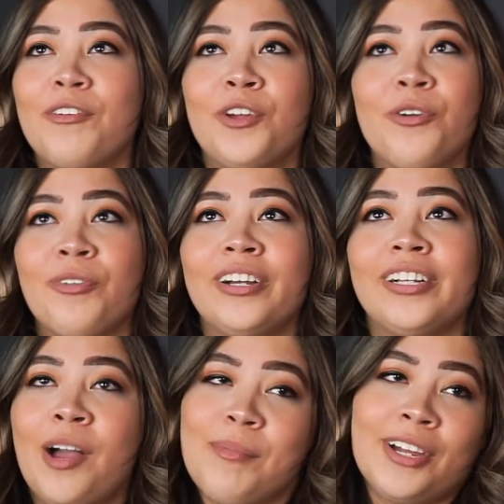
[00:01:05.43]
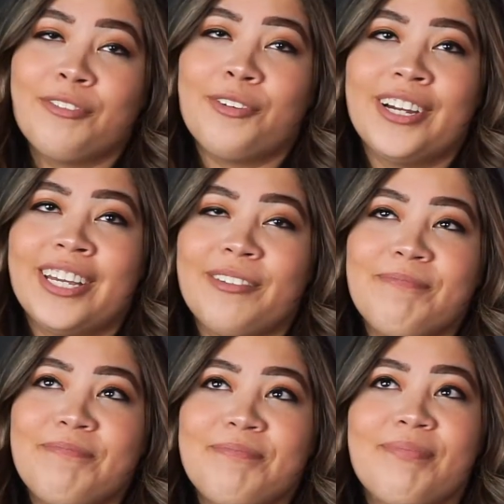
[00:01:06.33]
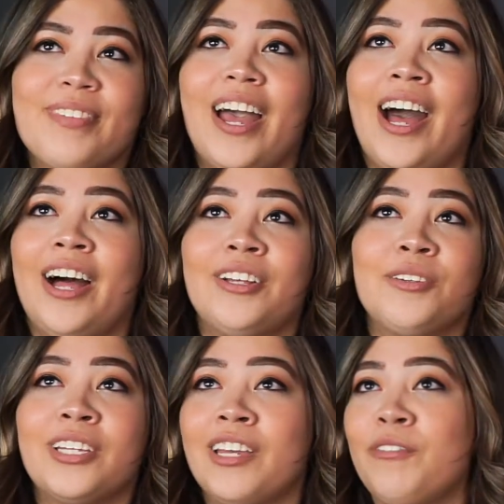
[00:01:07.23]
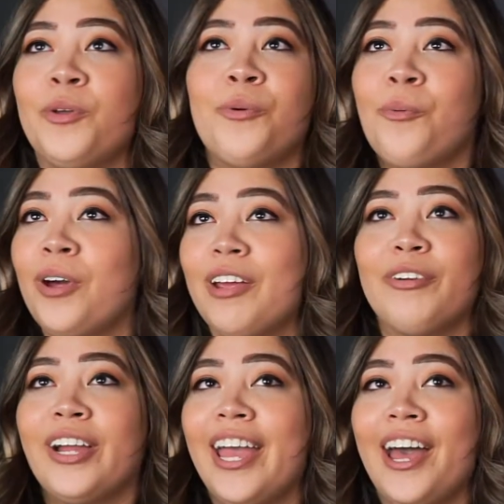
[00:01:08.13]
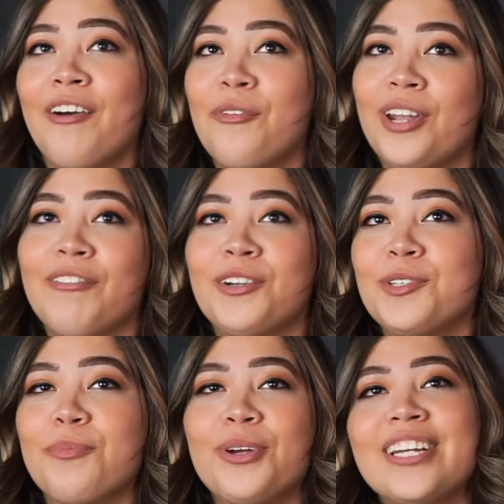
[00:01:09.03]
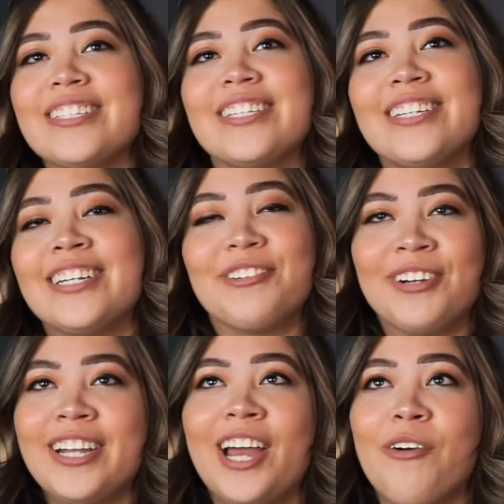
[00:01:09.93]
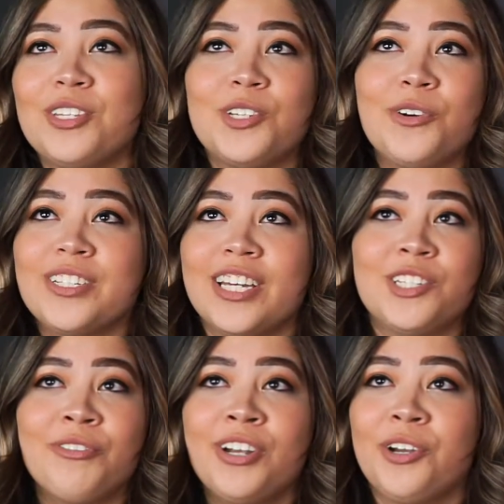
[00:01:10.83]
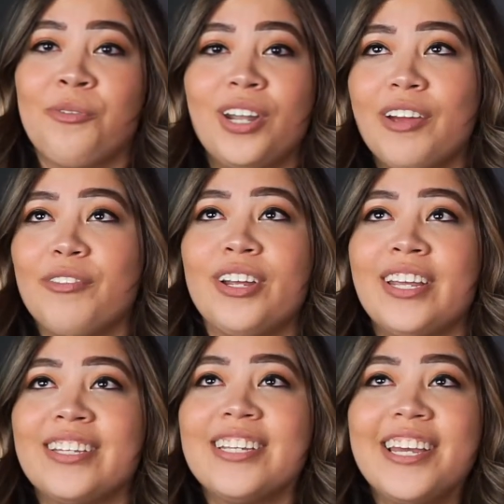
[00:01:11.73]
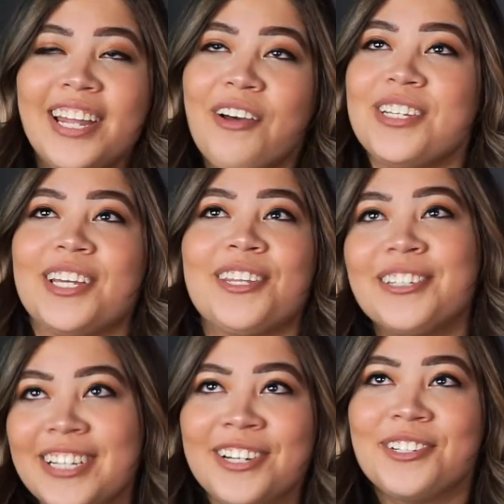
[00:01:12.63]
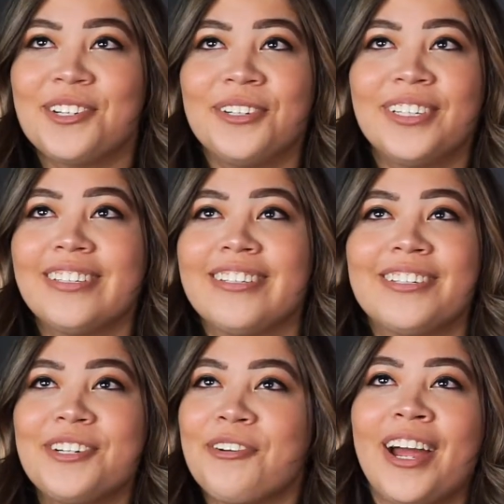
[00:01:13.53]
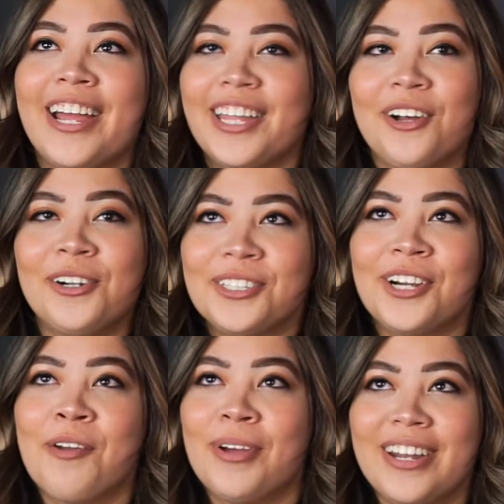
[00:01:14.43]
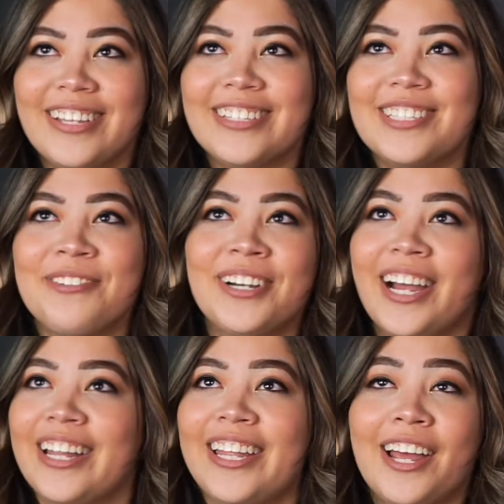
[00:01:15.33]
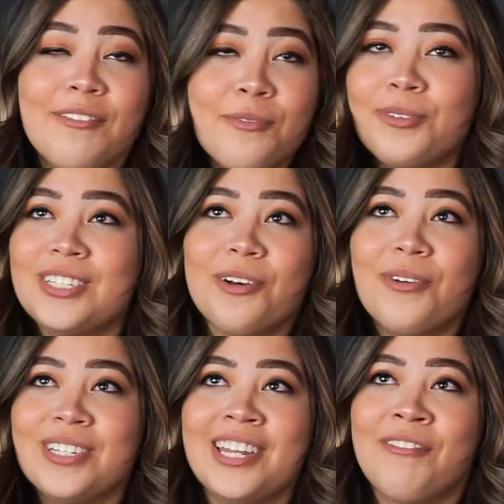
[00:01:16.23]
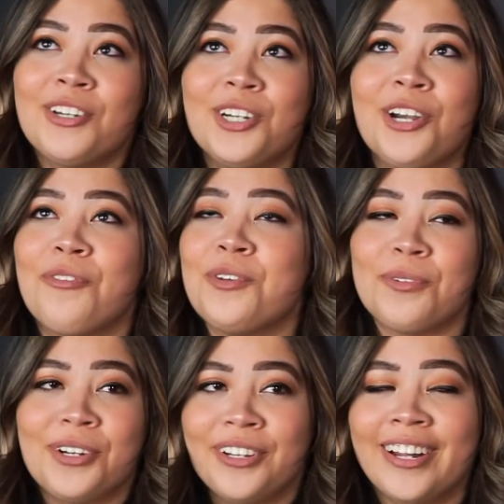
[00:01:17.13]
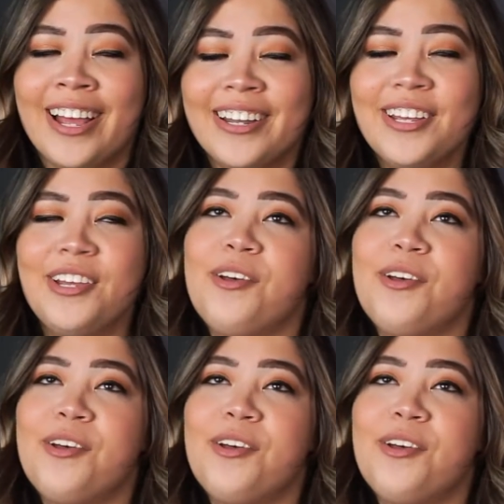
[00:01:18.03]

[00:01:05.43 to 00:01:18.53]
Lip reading: If you're real, I'm here for it. I'll give you whatever I have, whatever's pre-existing to right now, it's yours. I surrender, whatever it is. I was like 13 years old, crying at the altar on my knees to a God that I still wasn't even sure if it was real or not.